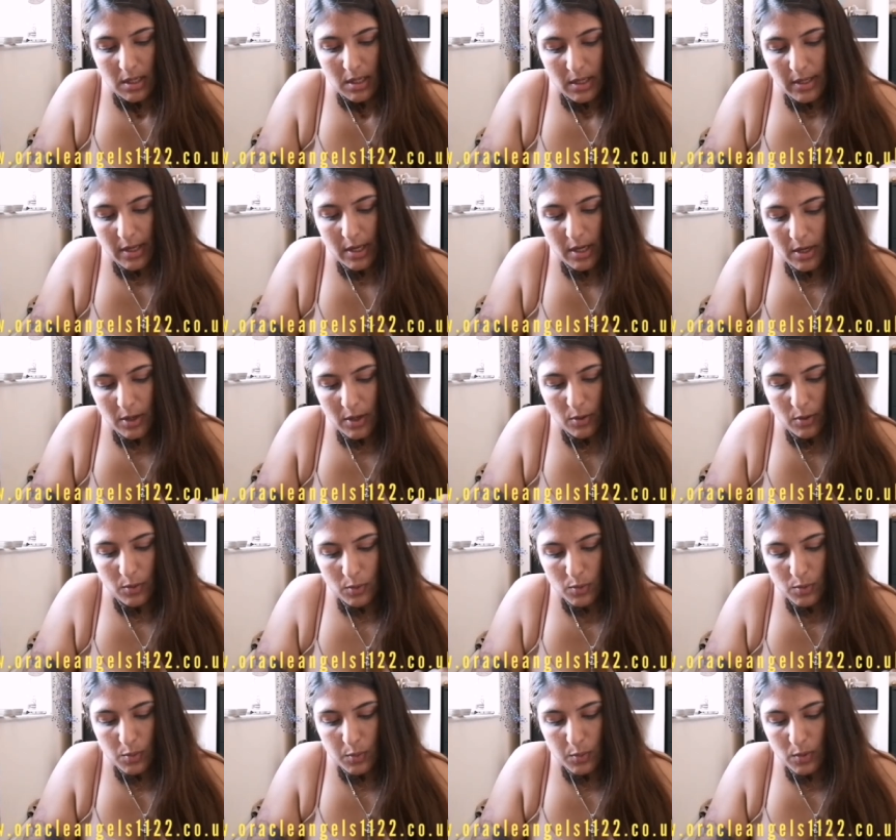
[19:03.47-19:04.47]
Leo,
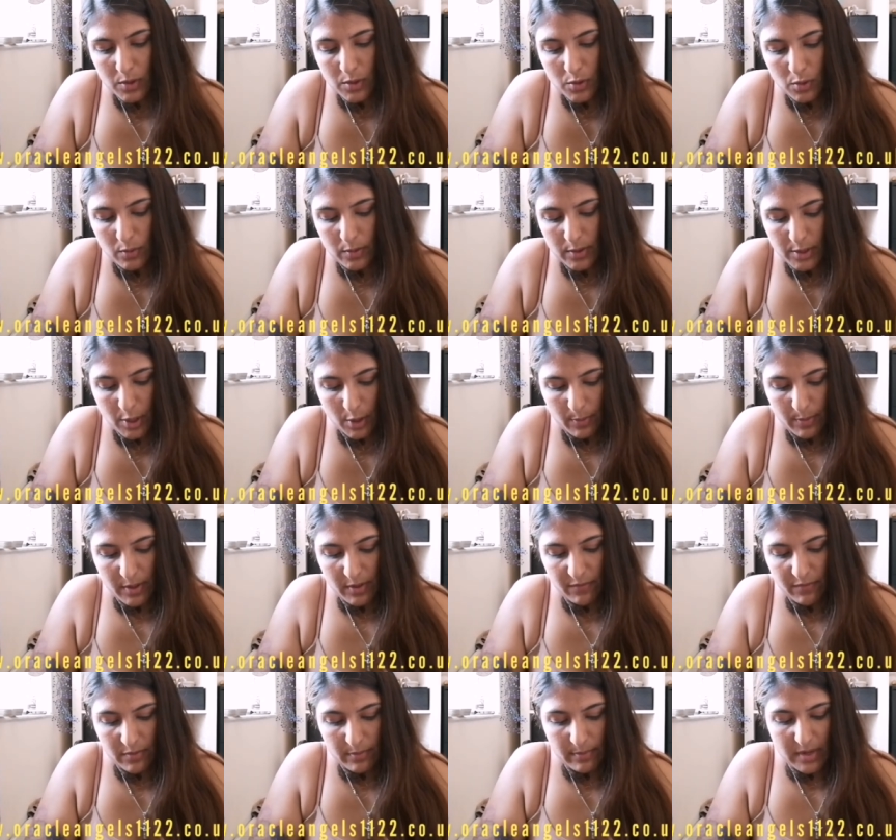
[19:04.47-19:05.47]
what door is
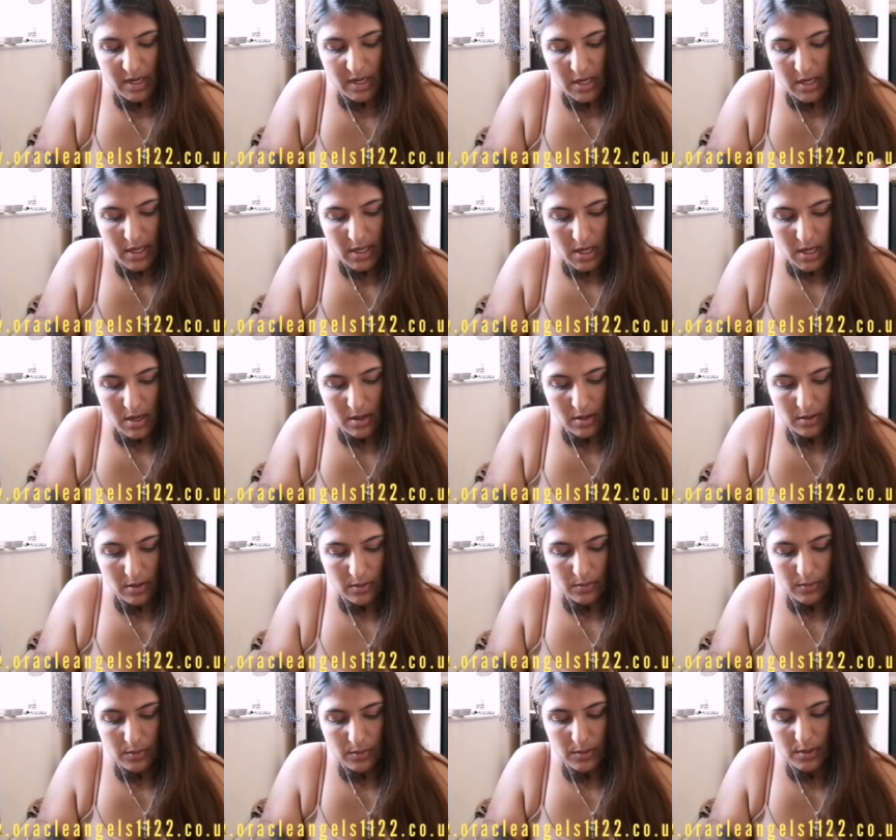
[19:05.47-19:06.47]
opening for my
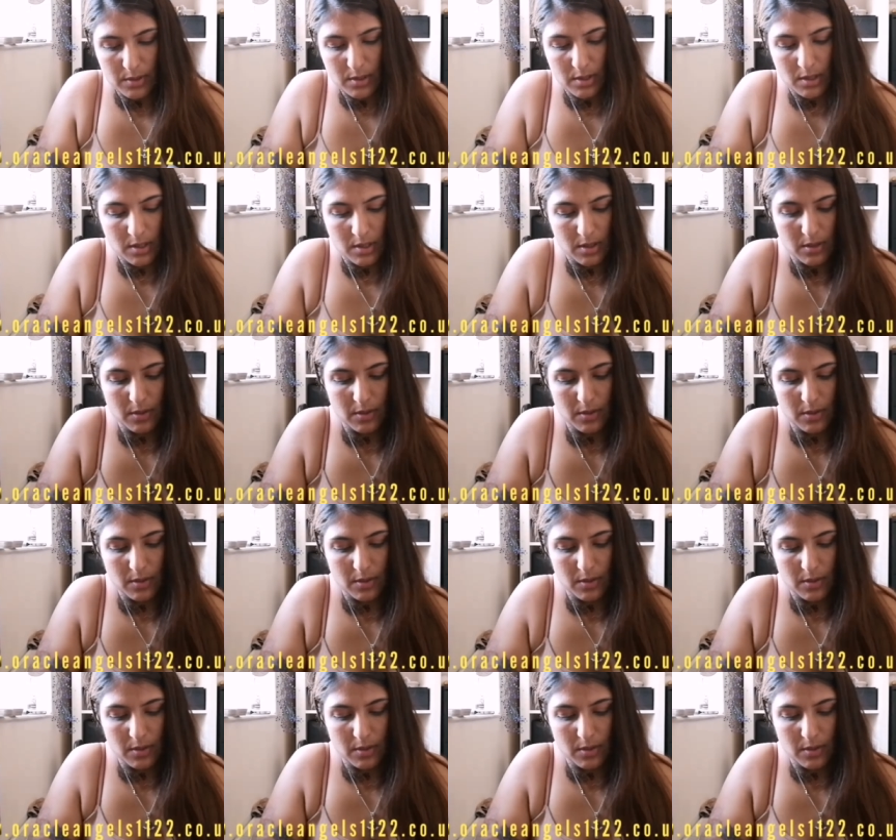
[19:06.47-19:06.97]
Leos?